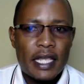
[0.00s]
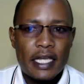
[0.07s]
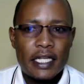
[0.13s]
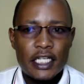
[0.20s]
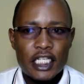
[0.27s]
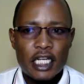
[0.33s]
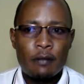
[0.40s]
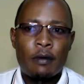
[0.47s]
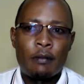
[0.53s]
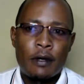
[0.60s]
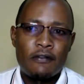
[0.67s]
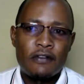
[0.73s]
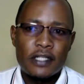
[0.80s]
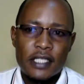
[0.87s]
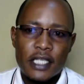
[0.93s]
Anytime I'm
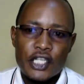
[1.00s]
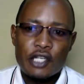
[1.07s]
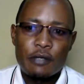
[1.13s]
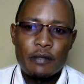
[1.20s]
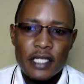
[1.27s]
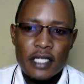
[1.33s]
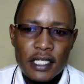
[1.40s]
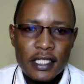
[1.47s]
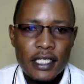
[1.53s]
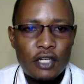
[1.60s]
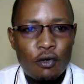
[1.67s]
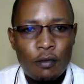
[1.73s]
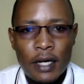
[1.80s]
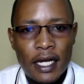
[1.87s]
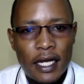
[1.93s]
having such a meetings, I
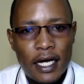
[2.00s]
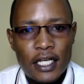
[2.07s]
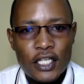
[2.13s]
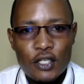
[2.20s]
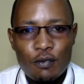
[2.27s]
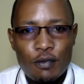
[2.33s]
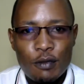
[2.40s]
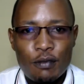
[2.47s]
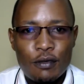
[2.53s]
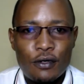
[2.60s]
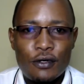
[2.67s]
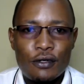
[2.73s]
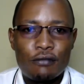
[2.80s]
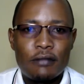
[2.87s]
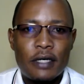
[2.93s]
normally ask
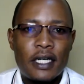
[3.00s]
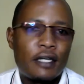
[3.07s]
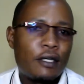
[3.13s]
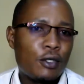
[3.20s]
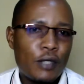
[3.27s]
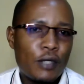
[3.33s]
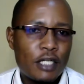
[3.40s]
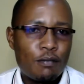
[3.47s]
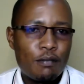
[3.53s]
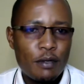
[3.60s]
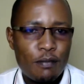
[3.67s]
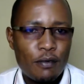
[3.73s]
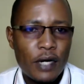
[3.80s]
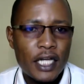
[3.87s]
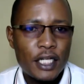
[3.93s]
people, look at
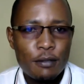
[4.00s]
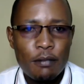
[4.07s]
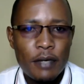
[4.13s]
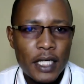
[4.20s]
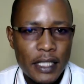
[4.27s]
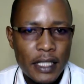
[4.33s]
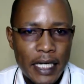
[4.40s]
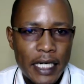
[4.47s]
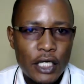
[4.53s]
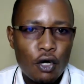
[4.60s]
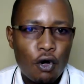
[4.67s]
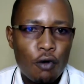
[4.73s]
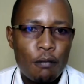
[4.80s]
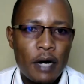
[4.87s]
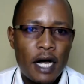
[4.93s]
people like Barack
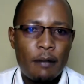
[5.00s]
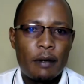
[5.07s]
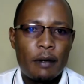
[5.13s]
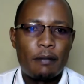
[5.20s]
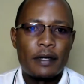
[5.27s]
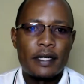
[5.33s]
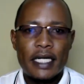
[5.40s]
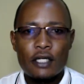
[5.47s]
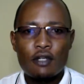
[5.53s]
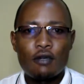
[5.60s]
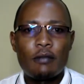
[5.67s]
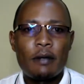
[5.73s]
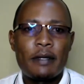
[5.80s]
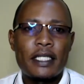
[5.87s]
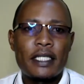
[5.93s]
Obama. Barack
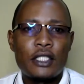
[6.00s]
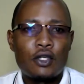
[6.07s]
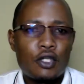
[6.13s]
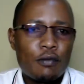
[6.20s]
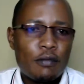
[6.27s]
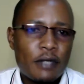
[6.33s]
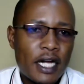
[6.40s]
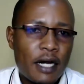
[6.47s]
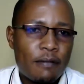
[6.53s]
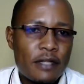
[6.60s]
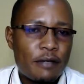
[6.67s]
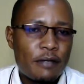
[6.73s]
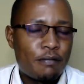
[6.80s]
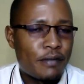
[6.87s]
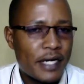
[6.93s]
Obama did not become
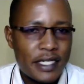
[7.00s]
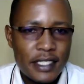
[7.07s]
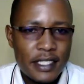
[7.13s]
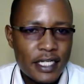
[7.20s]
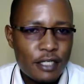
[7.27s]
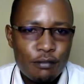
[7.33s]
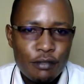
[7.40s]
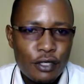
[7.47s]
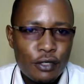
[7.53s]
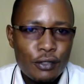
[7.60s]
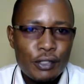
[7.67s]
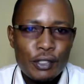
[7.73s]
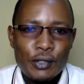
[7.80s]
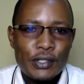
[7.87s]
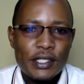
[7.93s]
the president
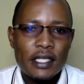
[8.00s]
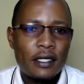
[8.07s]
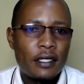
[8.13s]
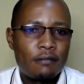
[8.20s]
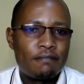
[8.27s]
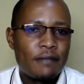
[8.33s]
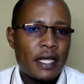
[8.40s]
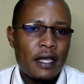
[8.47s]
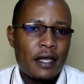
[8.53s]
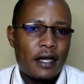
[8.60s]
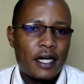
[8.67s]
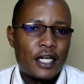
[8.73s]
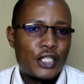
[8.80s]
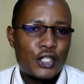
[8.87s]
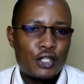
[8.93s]
because he was
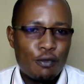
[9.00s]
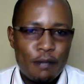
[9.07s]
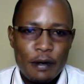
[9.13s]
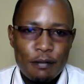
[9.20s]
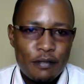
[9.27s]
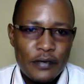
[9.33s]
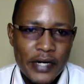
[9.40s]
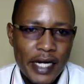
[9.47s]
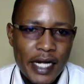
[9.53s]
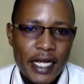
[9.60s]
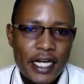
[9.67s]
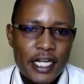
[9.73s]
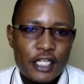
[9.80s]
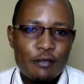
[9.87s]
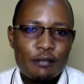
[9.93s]
super
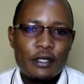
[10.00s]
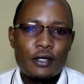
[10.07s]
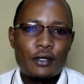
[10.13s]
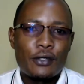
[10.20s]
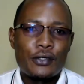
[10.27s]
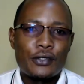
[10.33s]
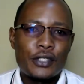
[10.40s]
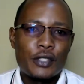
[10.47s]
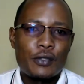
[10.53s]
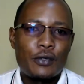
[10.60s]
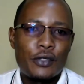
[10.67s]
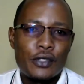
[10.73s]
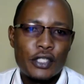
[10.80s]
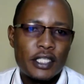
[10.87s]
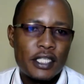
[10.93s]
brilliant, because he
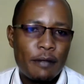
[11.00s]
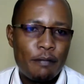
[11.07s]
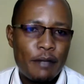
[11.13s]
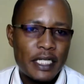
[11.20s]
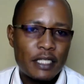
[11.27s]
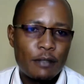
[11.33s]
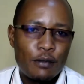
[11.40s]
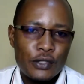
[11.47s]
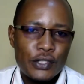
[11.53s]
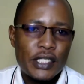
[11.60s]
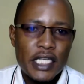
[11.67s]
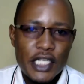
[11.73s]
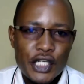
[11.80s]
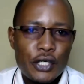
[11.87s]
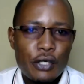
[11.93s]
was a better
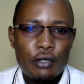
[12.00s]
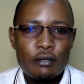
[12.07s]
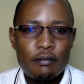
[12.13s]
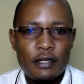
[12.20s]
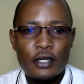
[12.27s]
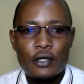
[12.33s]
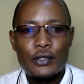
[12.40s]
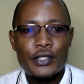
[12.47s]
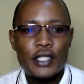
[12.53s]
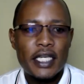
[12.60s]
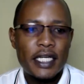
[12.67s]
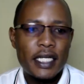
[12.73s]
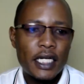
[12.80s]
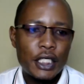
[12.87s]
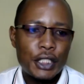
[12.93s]
position, because he
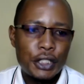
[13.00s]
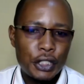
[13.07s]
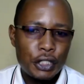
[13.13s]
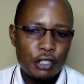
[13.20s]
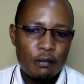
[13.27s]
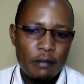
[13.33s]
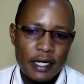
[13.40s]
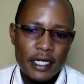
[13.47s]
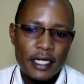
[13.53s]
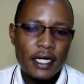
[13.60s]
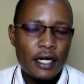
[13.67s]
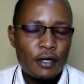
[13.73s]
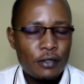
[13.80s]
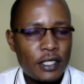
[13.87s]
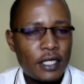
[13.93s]
had a good
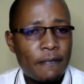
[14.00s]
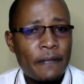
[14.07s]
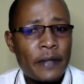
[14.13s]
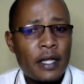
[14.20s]
background.